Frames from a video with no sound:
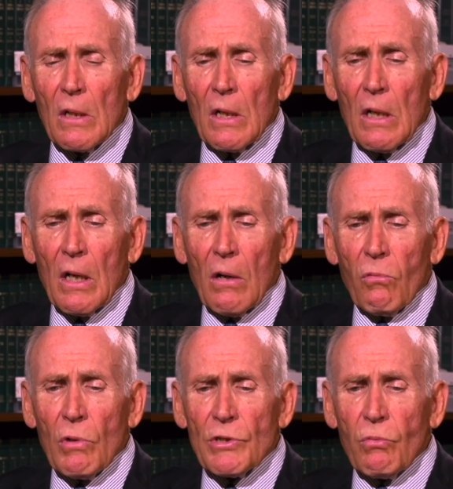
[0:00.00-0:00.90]

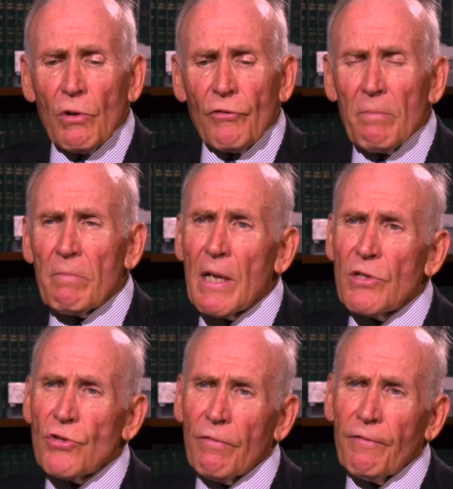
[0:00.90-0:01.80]
which was a
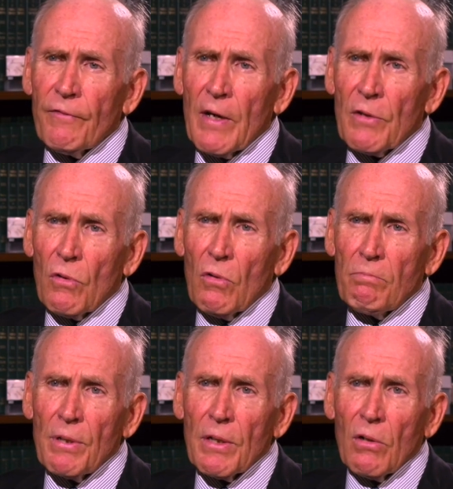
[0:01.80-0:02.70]
major federal
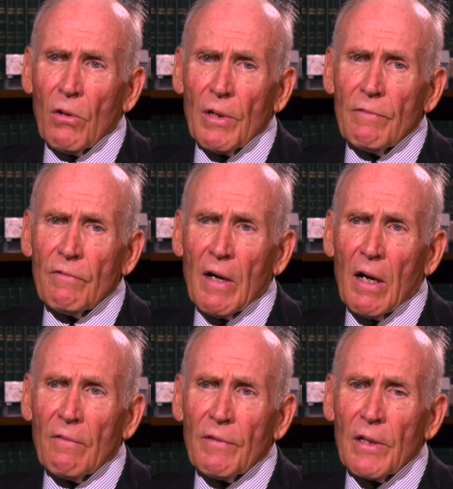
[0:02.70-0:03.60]
bill
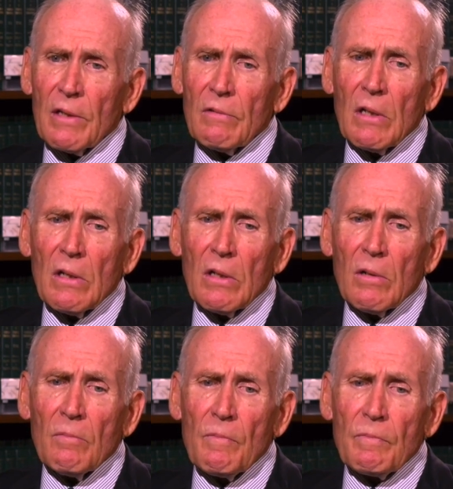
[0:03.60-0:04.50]

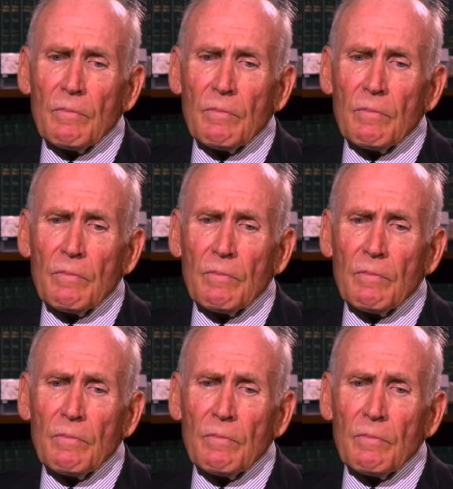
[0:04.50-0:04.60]
involving